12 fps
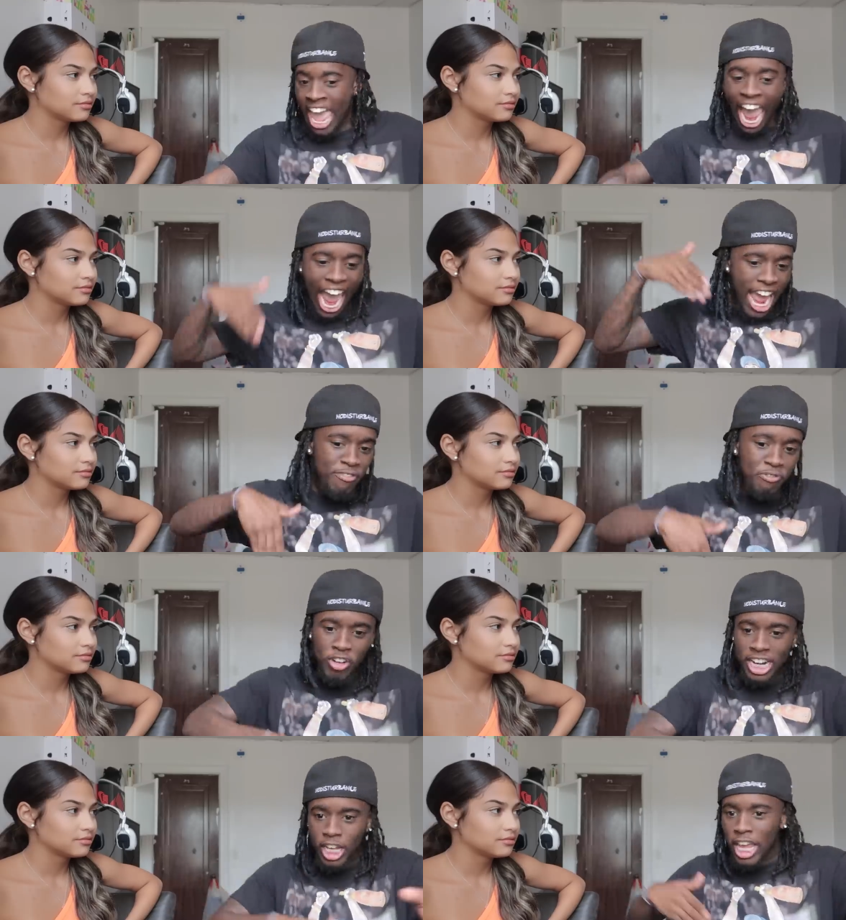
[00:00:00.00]

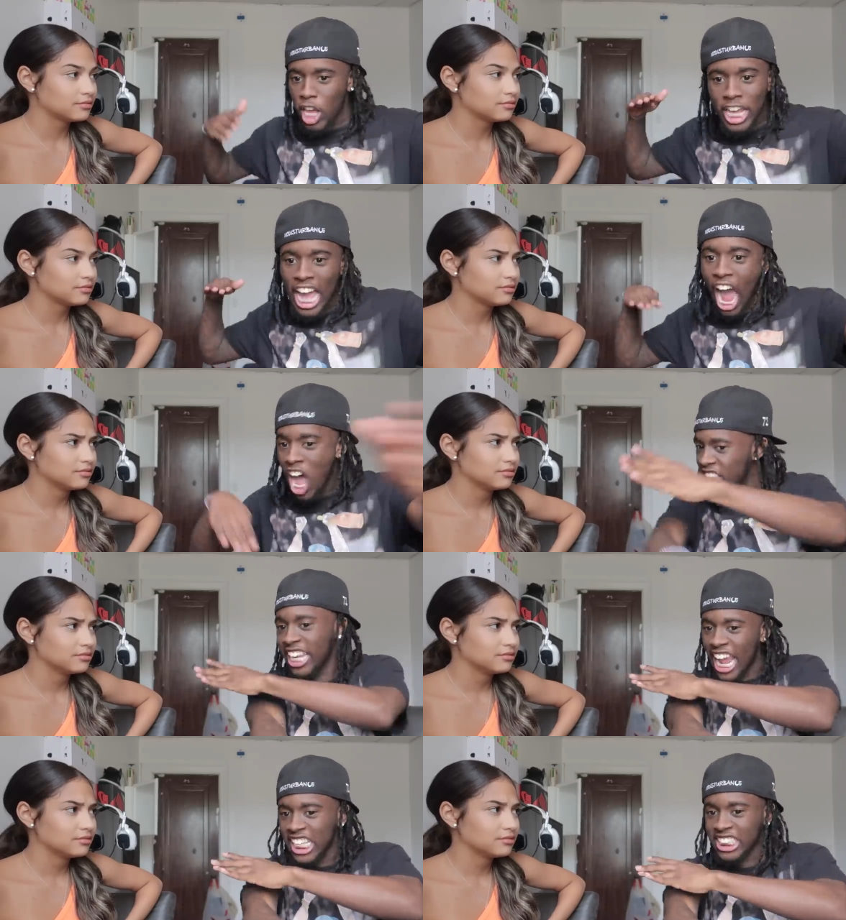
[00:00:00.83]

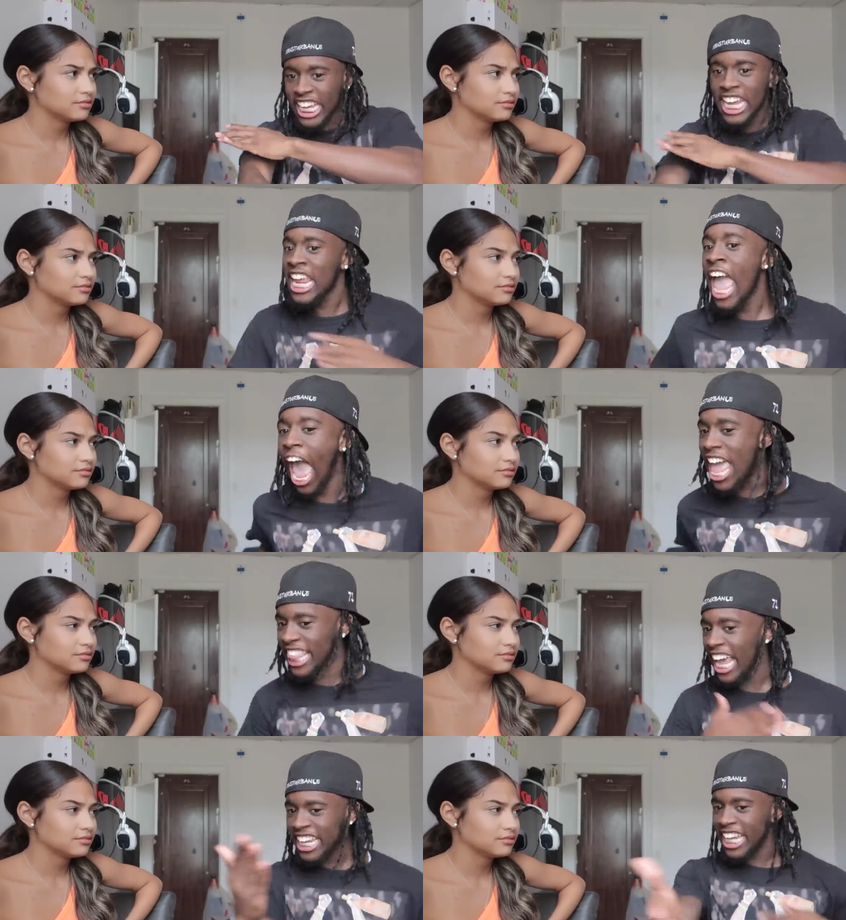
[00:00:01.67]
Speaker 1: Oh. He
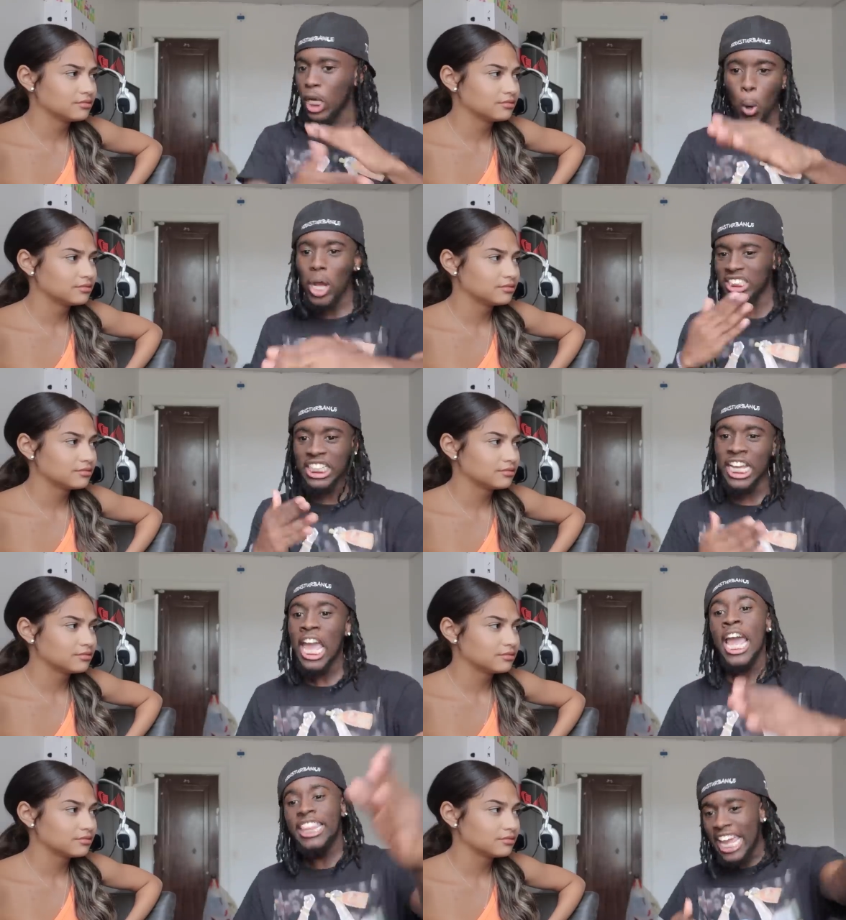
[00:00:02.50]
needs some
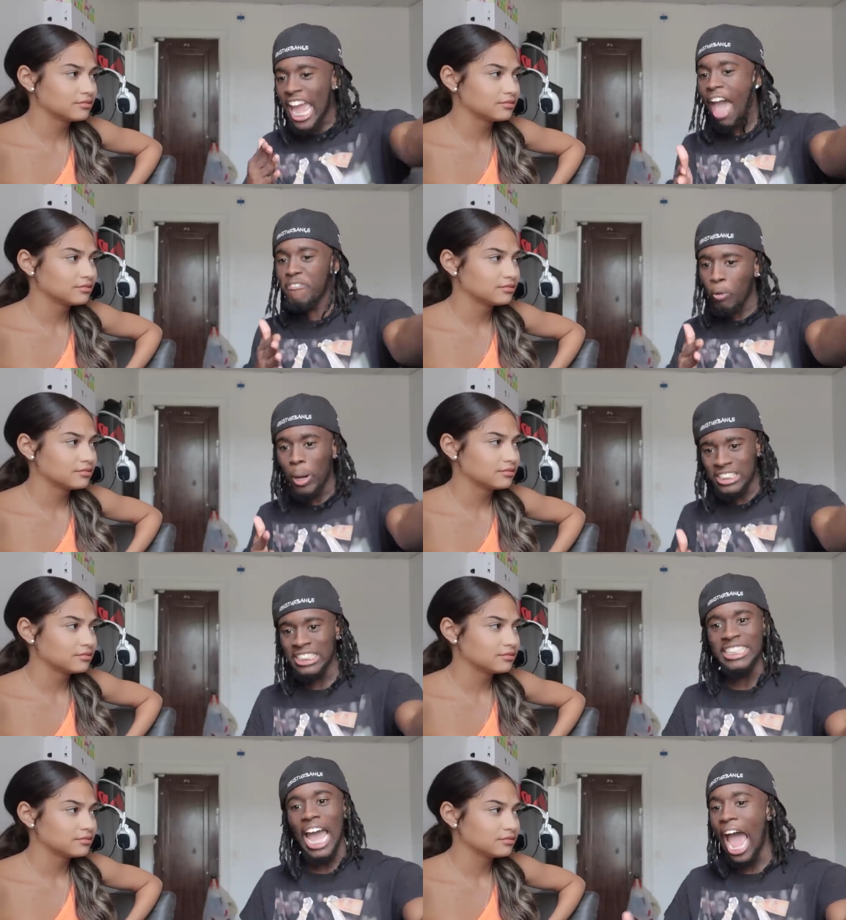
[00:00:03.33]
milk. They have
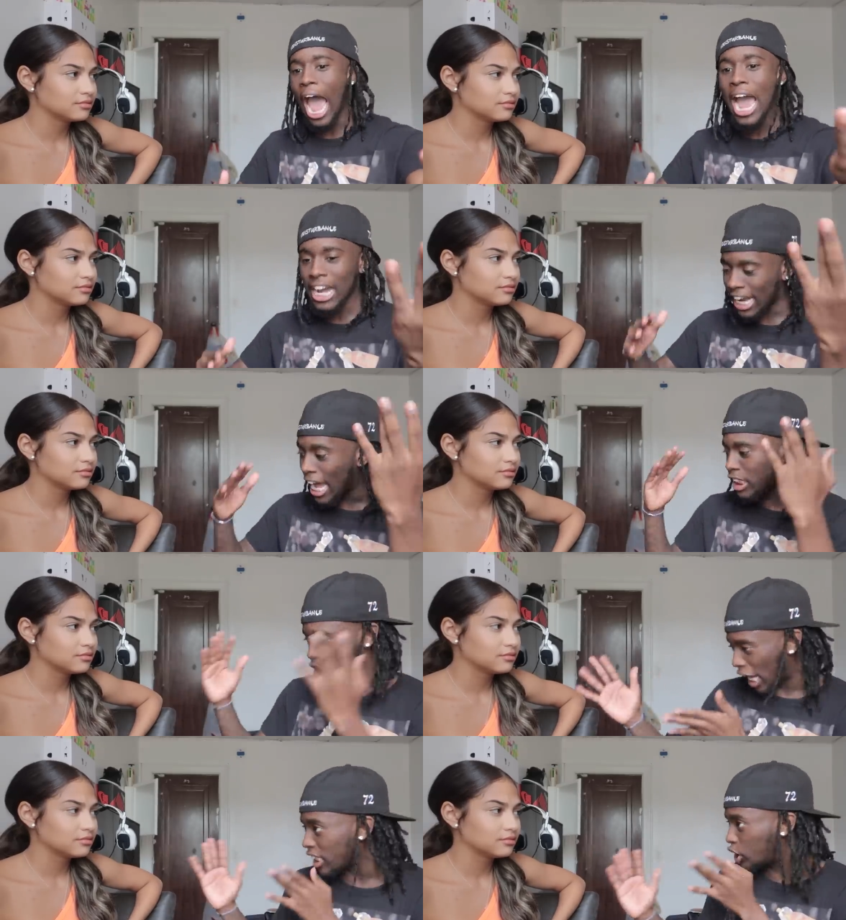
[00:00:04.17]
questions that I
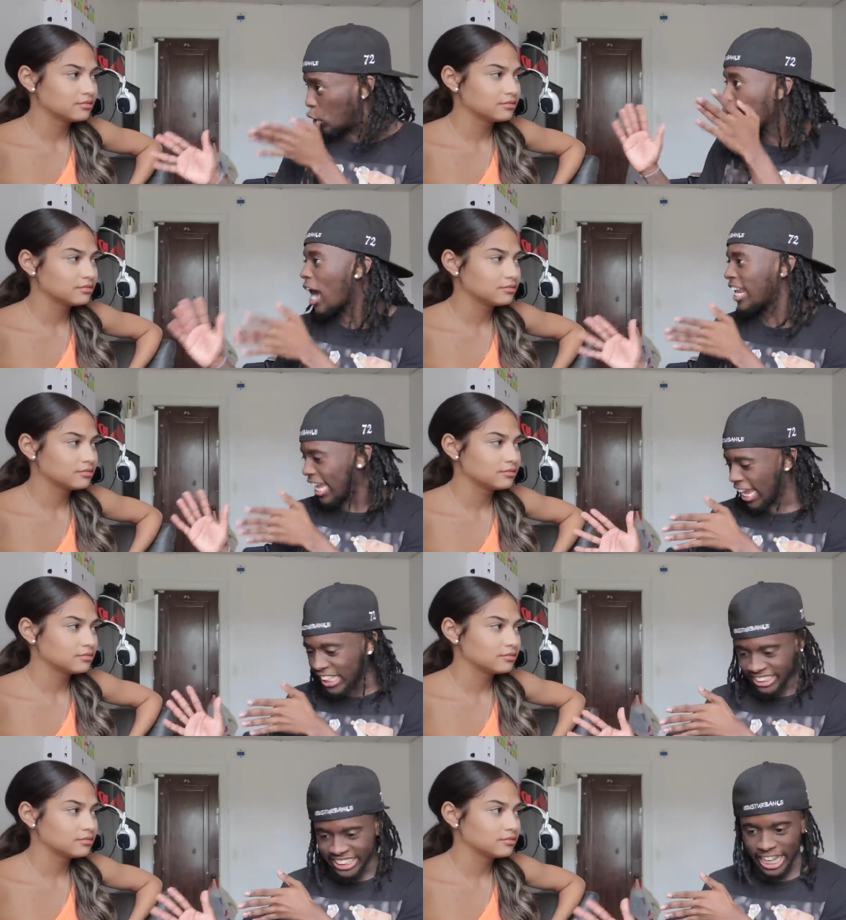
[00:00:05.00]
got that you got to
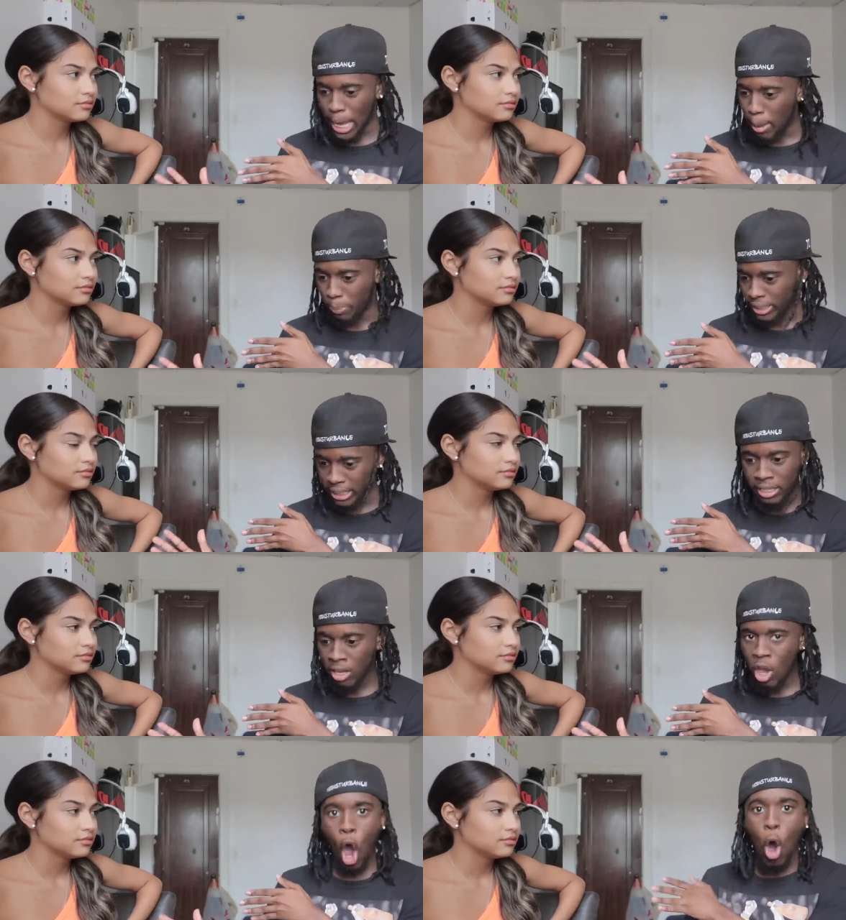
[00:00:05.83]
answer,
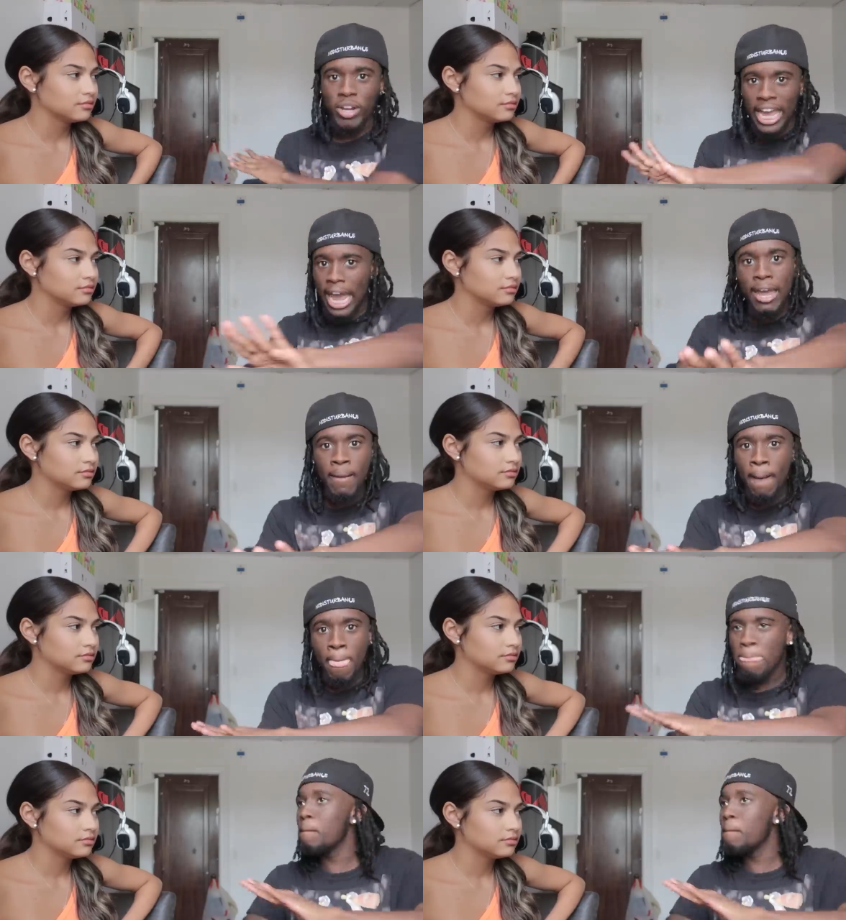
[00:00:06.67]
Amberly. Okay?